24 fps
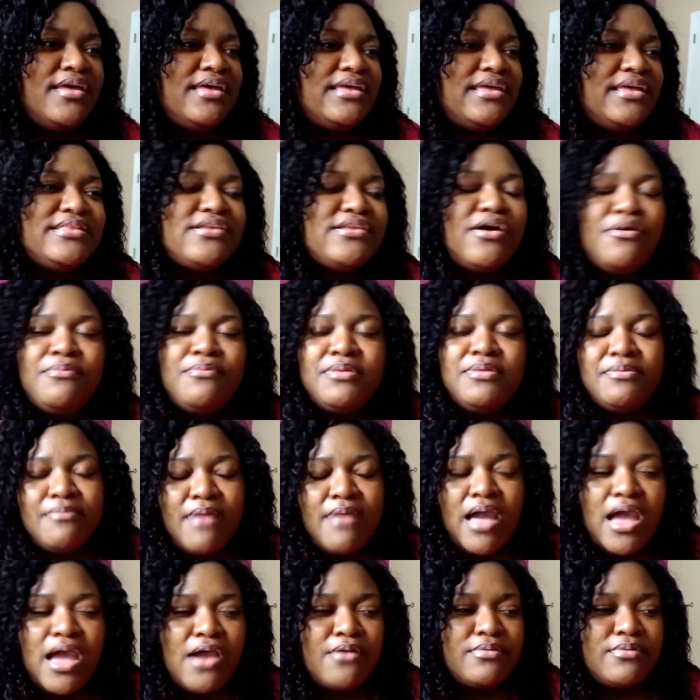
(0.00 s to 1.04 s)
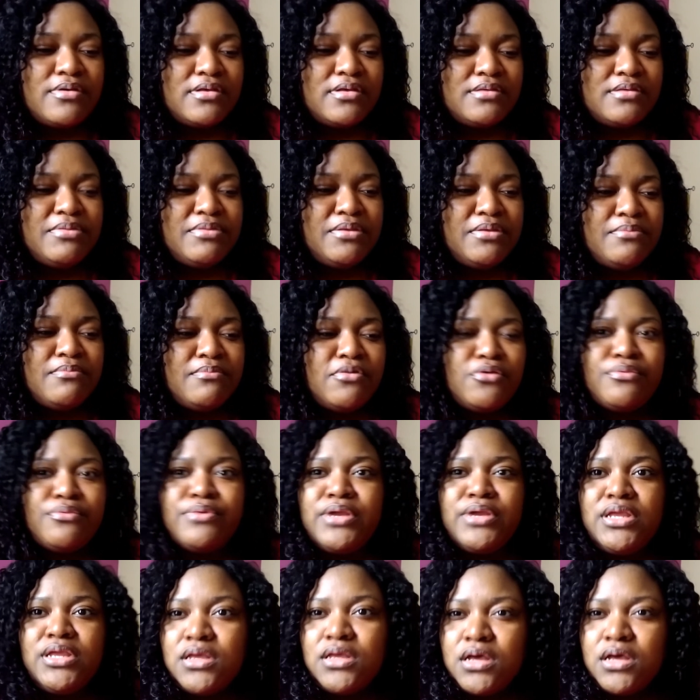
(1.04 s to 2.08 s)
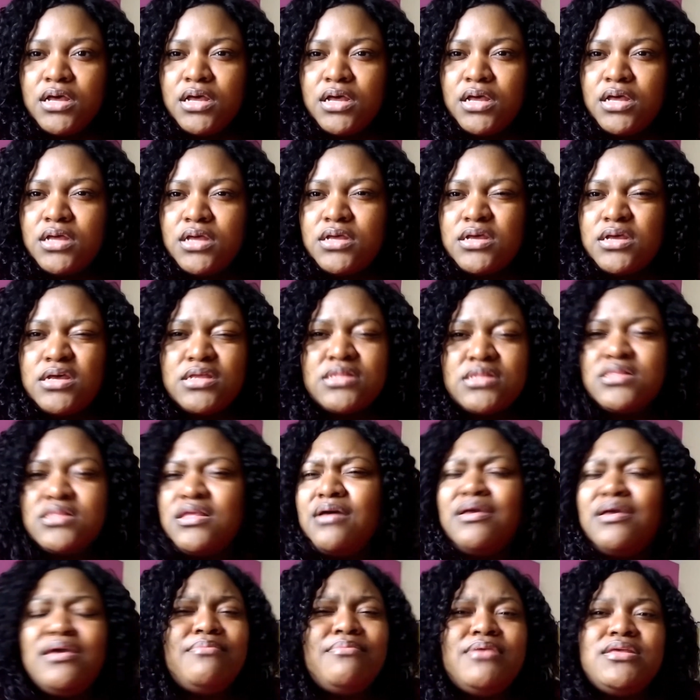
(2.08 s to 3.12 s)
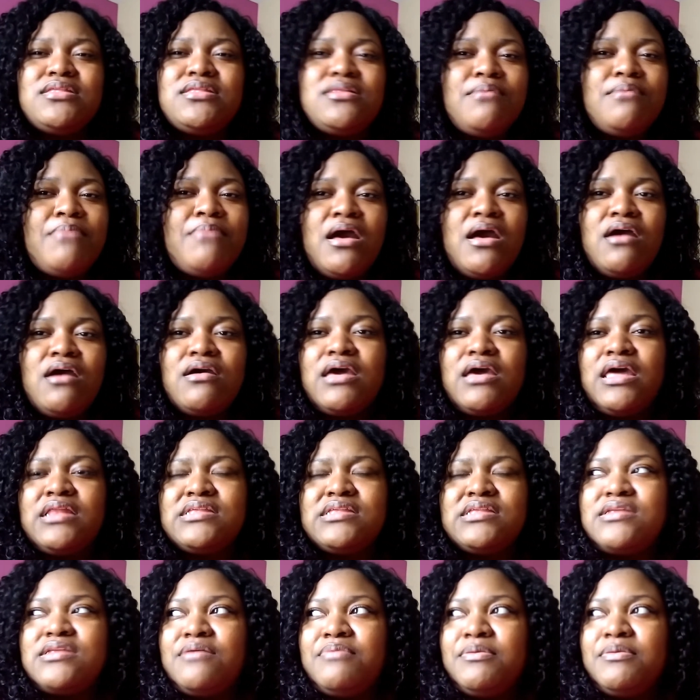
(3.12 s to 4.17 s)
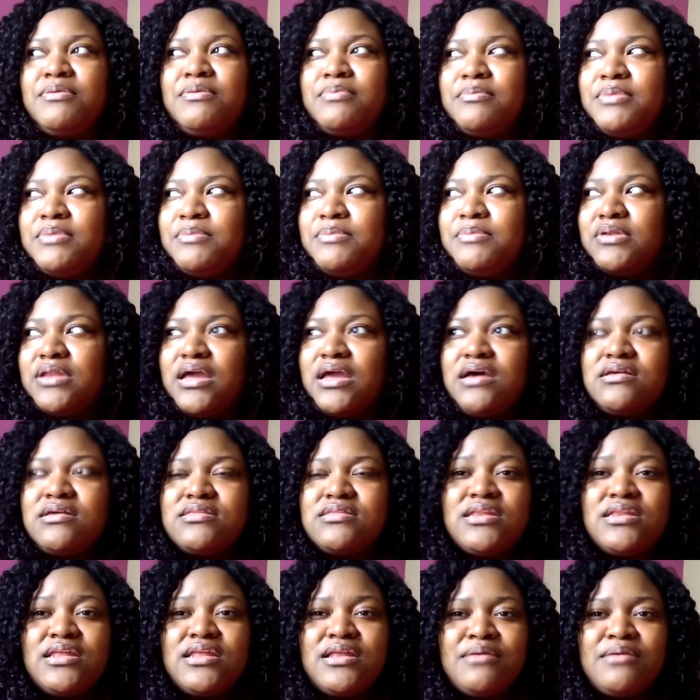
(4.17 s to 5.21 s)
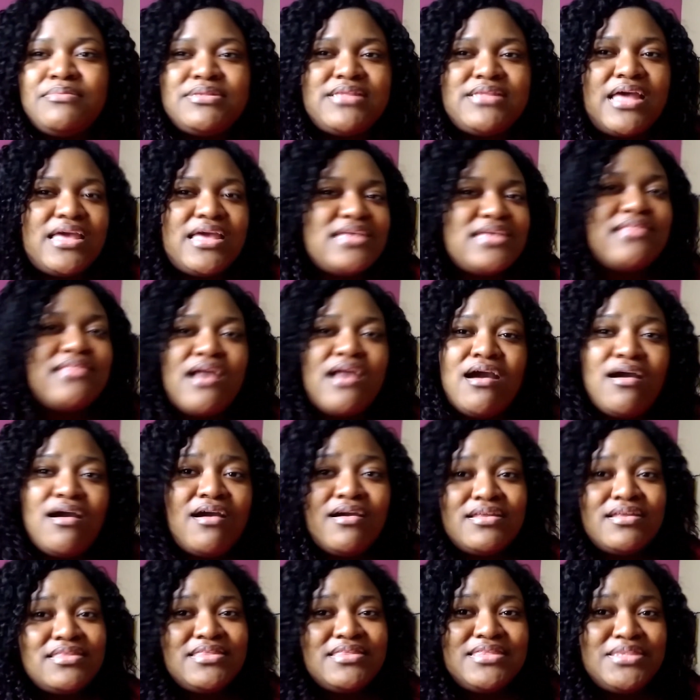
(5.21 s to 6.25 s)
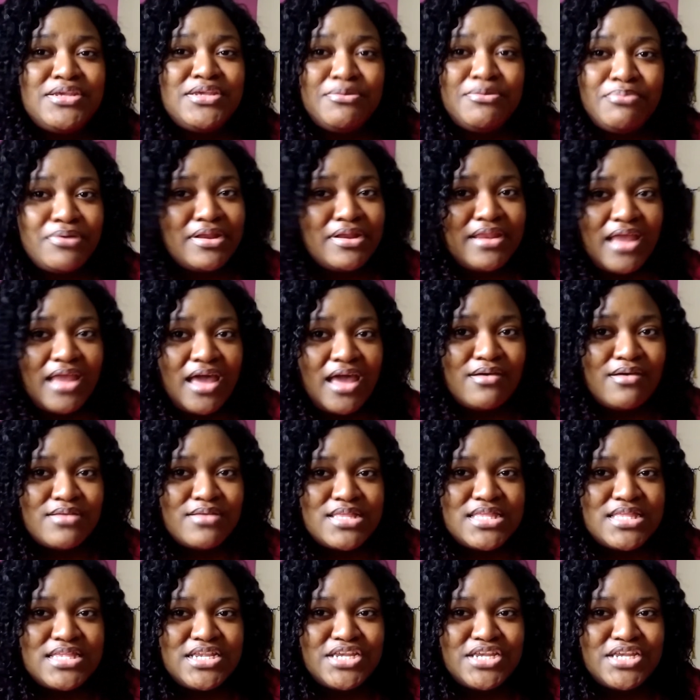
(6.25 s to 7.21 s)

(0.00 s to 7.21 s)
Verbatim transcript: it don't be Myra, it be Maria, uh, it be some all kind of stuff people be pronouncing, and I was like, it's not hard to pronounce.